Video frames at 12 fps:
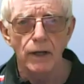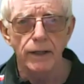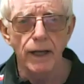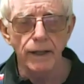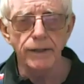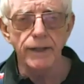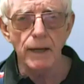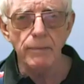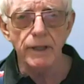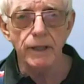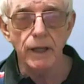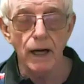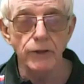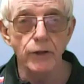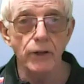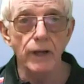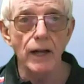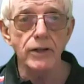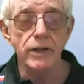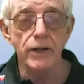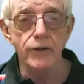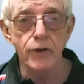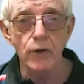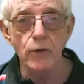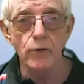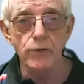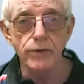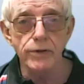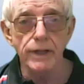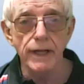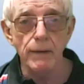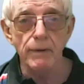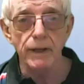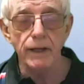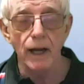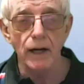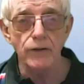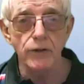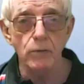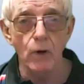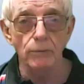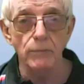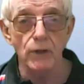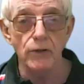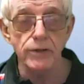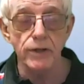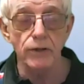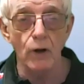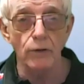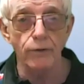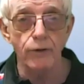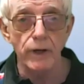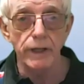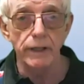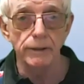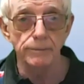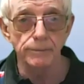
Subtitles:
get a debit card, you can actually choose the debit card you want, because they're not free.